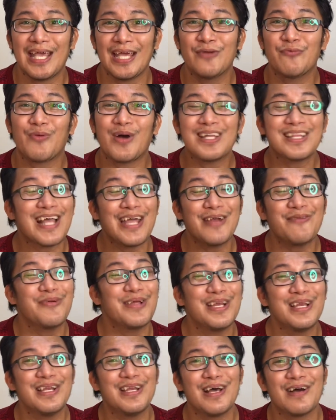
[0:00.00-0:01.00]
And what I
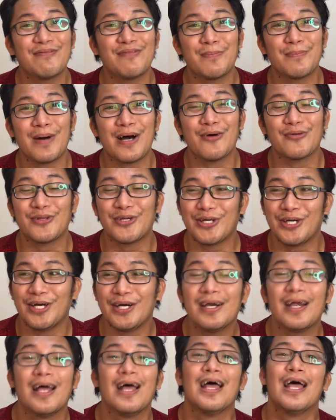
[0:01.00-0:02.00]
really love about
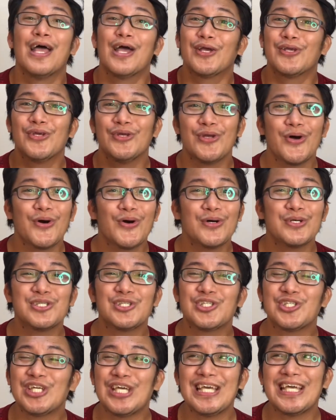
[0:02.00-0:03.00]
her, you know,
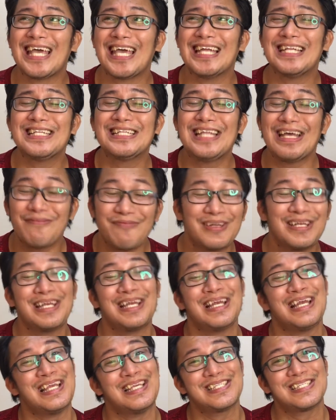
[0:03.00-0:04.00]
she can
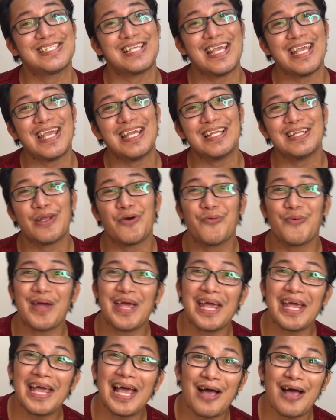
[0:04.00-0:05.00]
definitely sing the
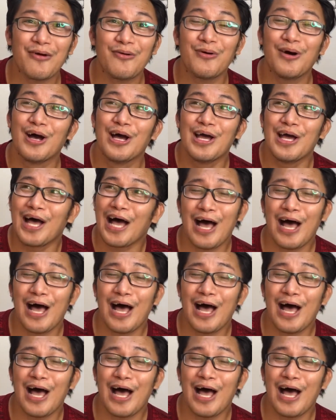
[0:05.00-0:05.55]
way how